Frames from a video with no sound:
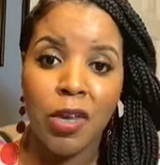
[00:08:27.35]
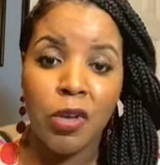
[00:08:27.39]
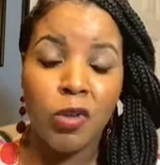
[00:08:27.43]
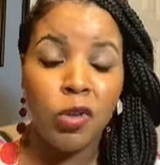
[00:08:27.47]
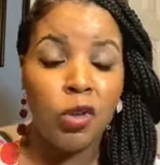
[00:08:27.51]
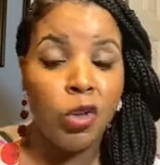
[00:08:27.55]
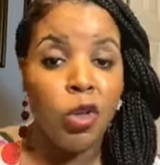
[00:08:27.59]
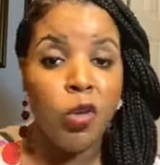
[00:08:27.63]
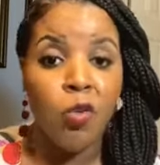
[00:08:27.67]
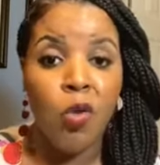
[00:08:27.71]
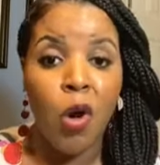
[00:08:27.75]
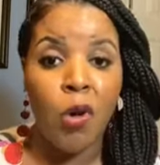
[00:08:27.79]

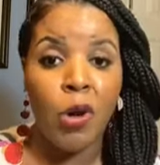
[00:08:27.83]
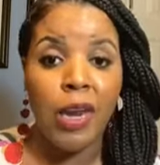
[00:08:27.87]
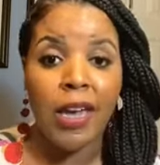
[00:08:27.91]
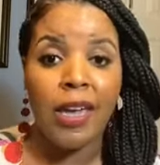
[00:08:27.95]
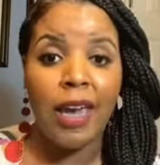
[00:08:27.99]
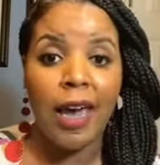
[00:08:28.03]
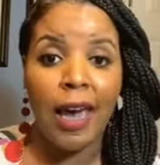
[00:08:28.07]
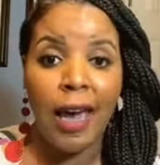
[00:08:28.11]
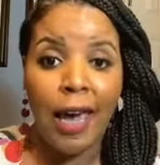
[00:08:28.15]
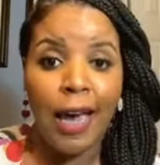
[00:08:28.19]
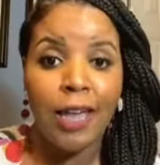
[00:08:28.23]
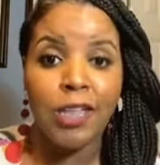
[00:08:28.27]
Do you own a
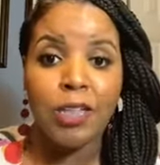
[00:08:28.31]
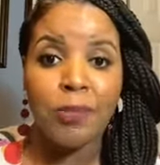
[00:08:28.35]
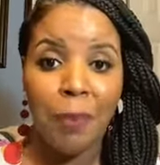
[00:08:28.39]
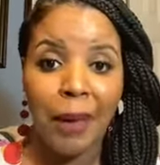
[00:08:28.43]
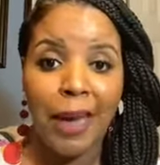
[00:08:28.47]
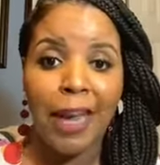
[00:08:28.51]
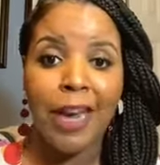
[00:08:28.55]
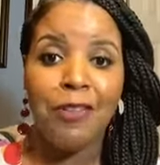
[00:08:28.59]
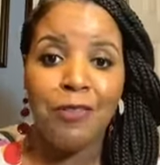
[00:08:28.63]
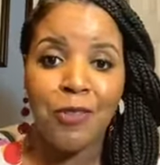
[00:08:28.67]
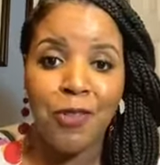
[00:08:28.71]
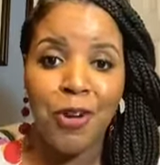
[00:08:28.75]
cash
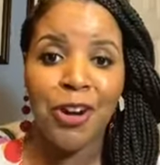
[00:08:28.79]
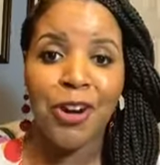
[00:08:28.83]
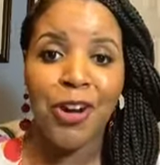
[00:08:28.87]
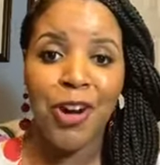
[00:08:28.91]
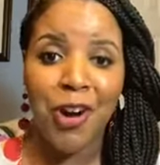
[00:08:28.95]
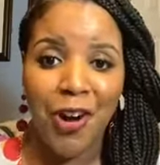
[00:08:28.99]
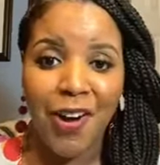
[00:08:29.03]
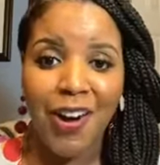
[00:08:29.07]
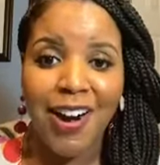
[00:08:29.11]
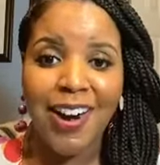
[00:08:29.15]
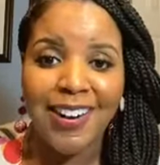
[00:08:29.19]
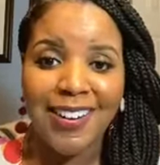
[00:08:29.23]
paid for
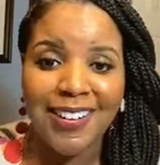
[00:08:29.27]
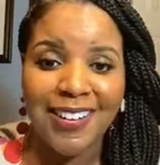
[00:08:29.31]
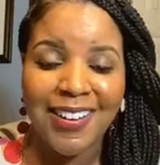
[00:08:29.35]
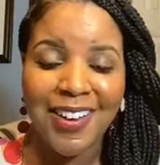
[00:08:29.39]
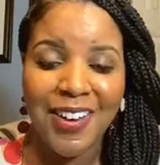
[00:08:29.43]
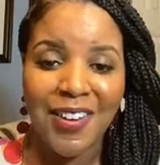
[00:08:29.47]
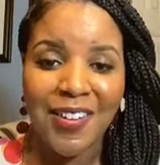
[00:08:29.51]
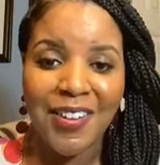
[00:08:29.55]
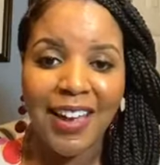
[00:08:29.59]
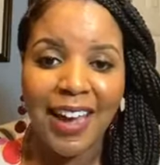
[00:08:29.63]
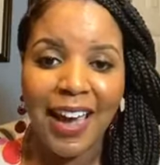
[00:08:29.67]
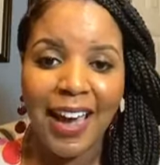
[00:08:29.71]
car?
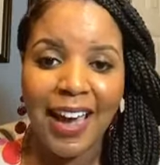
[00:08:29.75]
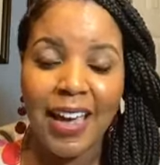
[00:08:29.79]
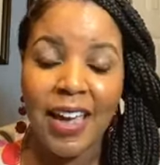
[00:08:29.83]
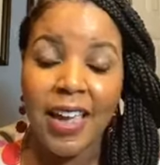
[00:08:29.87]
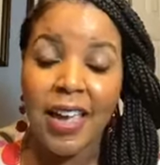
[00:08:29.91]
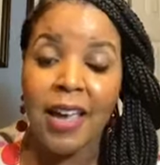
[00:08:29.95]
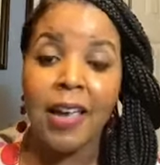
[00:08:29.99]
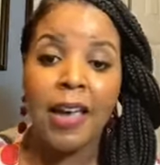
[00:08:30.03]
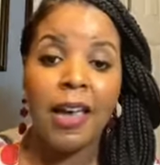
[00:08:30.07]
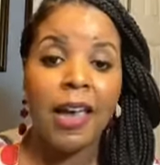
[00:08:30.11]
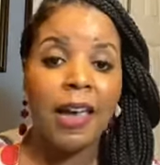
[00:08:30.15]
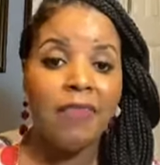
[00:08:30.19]
Okay.
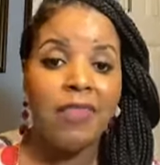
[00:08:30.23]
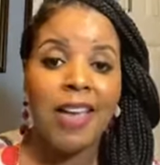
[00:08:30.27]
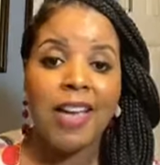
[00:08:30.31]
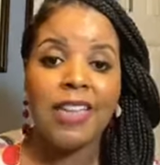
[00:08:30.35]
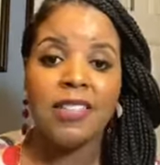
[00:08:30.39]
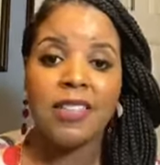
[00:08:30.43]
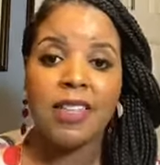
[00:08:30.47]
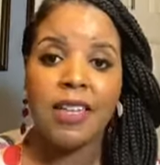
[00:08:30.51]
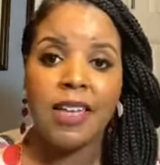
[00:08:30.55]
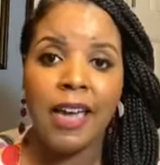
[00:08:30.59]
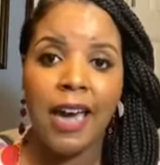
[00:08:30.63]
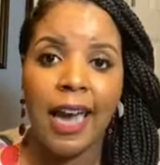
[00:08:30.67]
If that's
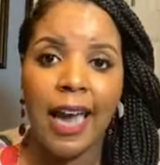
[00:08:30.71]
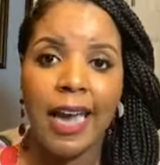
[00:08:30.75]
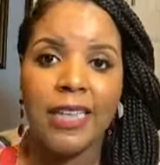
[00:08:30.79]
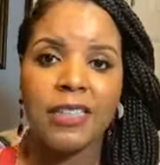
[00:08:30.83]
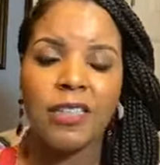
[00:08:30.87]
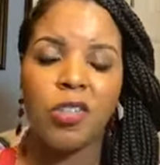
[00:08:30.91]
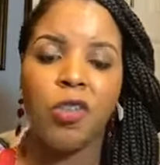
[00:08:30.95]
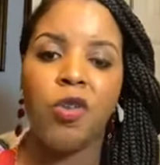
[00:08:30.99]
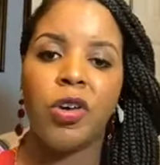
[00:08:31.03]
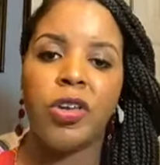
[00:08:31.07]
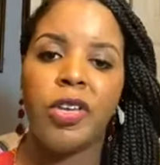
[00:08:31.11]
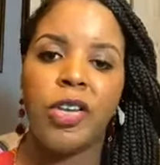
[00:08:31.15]
the
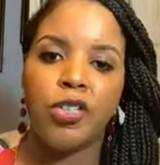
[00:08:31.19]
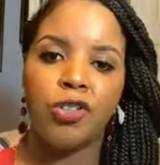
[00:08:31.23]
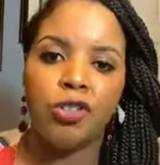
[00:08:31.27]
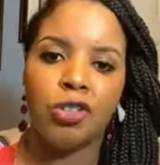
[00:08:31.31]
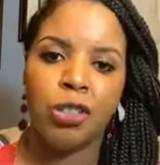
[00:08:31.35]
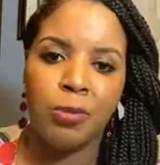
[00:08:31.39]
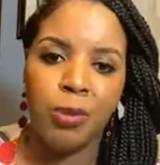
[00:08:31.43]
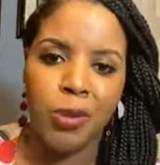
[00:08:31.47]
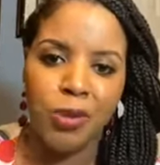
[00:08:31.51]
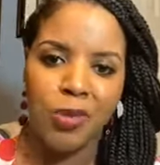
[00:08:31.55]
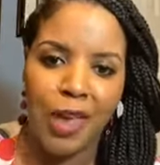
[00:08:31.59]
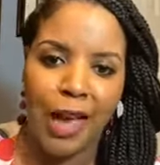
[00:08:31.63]
case, you can
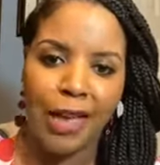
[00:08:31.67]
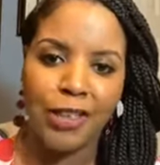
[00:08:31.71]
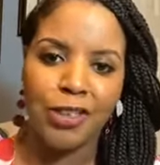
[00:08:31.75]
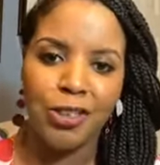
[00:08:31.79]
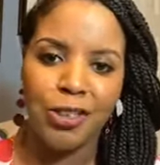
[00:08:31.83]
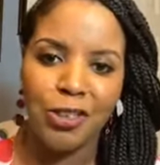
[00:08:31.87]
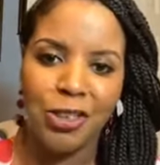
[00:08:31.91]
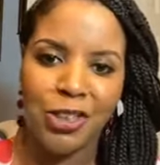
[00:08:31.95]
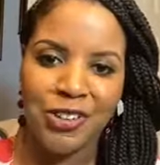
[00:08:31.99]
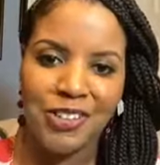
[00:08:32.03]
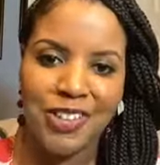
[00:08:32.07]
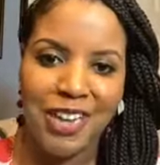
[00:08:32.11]
attribute that
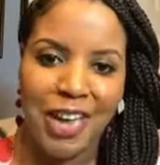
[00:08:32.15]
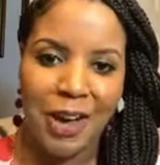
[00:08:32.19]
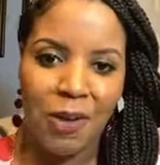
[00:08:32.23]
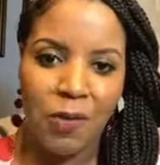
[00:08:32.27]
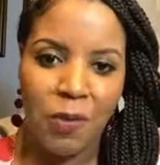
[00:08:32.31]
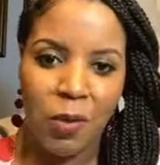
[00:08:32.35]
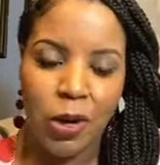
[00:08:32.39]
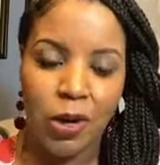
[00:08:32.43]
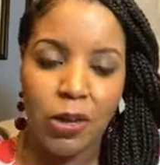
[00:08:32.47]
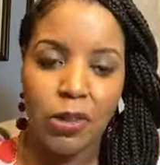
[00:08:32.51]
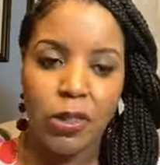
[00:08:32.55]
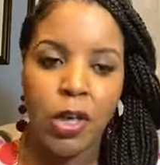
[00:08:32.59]
to your net
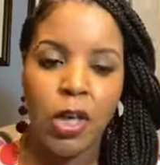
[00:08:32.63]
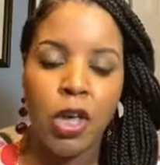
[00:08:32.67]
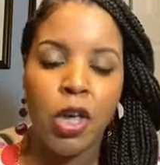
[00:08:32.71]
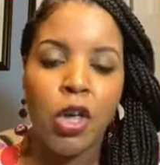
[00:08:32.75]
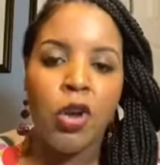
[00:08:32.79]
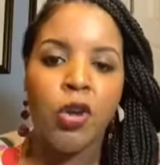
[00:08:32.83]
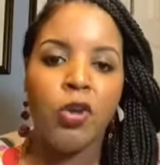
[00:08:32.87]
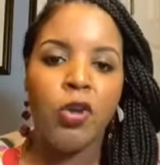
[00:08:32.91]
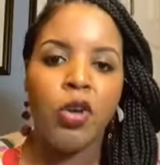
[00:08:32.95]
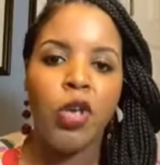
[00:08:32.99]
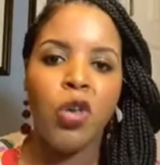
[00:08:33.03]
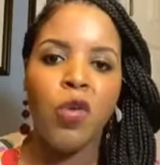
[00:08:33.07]
worth.
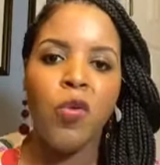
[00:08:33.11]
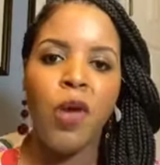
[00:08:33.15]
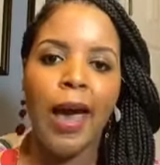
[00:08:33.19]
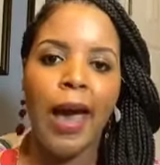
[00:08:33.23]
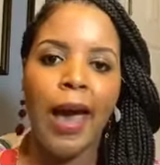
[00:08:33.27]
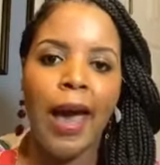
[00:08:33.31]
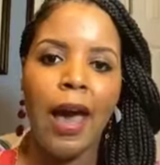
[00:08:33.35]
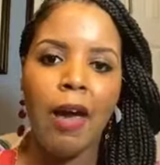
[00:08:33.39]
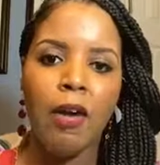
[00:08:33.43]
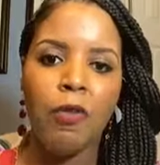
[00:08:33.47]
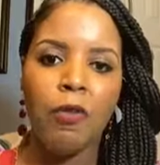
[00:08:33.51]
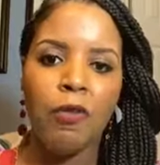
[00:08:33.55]
Do you
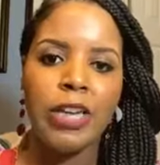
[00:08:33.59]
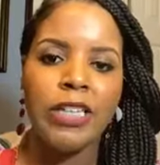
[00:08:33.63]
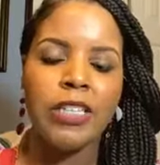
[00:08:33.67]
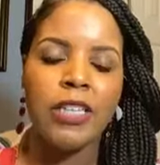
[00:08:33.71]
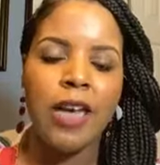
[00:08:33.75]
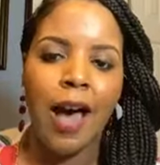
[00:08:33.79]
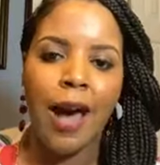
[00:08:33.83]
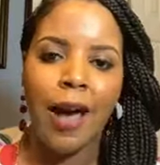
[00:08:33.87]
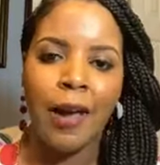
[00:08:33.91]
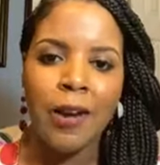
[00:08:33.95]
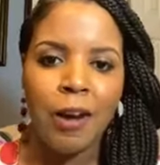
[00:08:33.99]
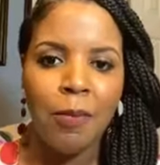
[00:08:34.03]
have
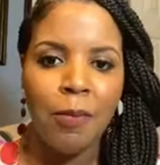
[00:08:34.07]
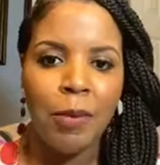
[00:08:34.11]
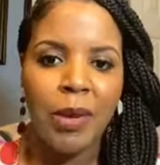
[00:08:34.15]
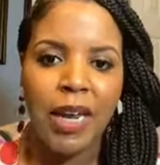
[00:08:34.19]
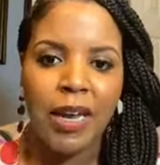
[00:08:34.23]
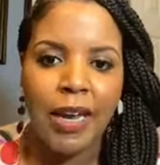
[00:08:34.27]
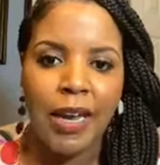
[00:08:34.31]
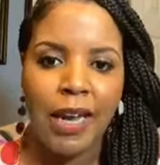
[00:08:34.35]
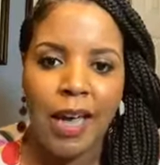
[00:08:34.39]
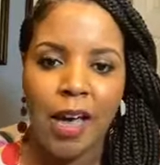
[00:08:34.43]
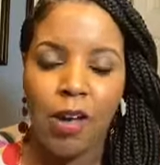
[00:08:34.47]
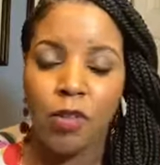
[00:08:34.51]
retirement
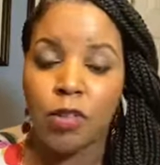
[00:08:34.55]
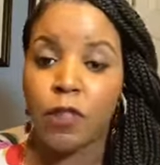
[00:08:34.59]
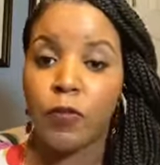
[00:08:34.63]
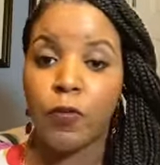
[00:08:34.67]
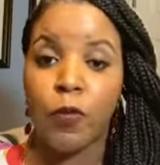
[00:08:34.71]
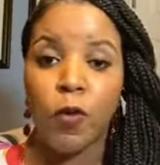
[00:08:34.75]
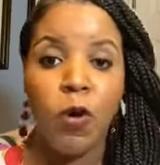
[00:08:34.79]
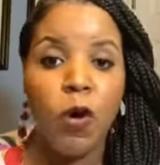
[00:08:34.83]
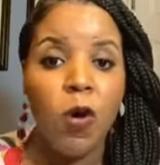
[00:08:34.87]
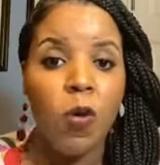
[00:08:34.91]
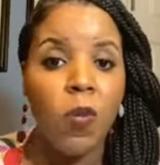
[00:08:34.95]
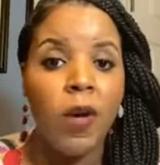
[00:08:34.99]
accounts,
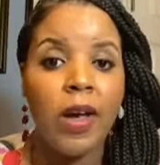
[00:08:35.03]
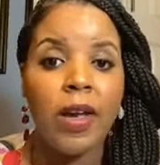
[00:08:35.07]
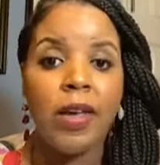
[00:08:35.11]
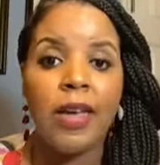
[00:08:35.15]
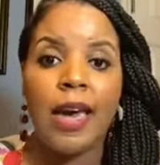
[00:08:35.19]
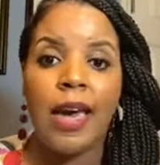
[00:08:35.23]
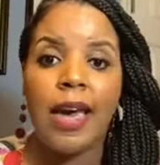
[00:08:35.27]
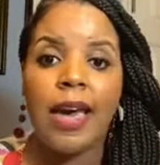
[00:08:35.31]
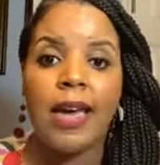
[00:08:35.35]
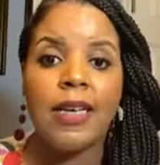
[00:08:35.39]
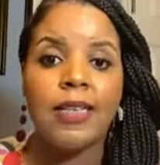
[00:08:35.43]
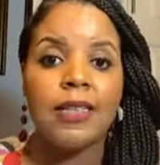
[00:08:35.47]

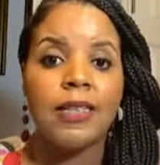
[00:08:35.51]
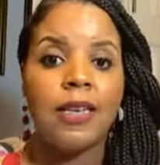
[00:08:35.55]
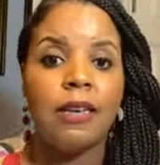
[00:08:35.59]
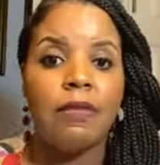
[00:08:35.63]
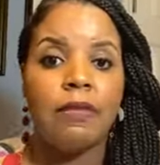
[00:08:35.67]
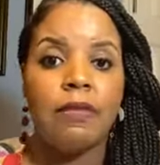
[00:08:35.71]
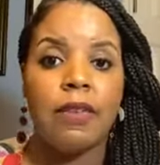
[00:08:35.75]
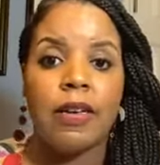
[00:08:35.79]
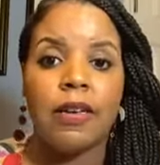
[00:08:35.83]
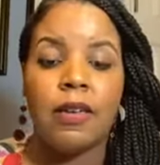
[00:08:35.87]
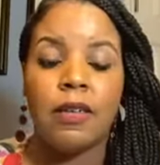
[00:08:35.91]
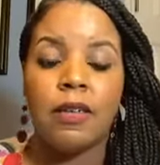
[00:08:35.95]
401ks
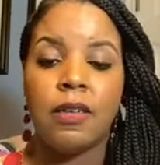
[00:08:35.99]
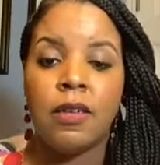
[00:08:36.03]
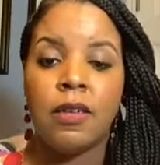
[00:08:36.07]
even?